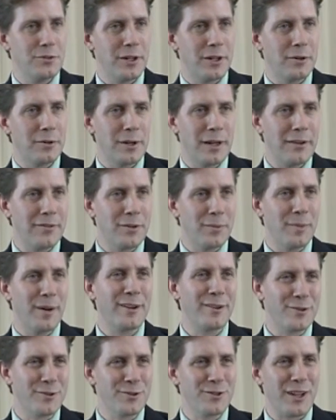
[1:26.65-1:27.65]
They don't have the
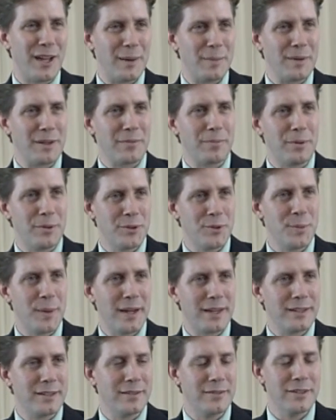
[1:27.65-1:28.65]
microscopic
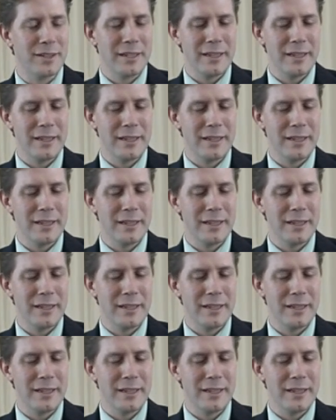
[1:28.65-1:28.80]
perspective.